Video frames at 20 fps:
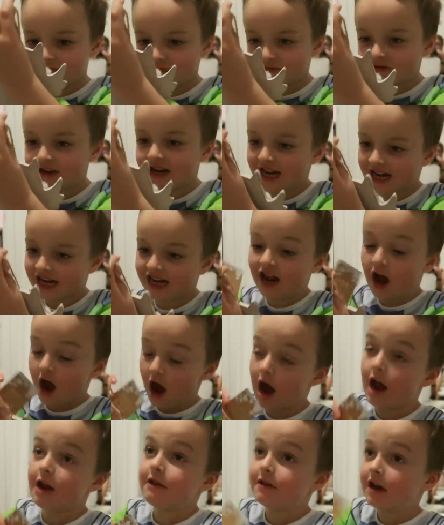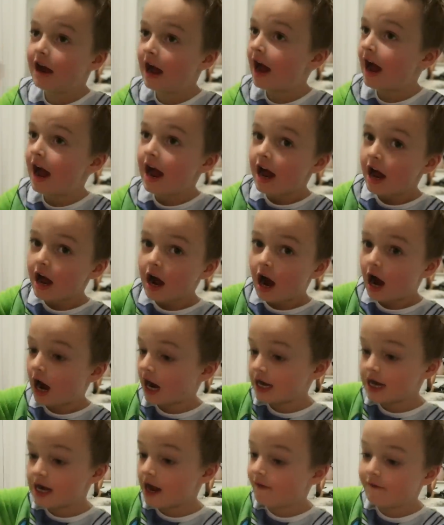really,
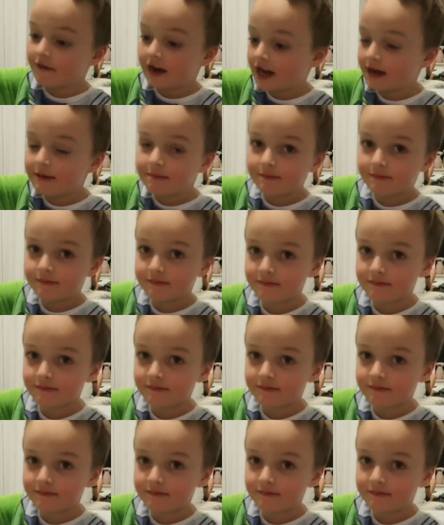I love it.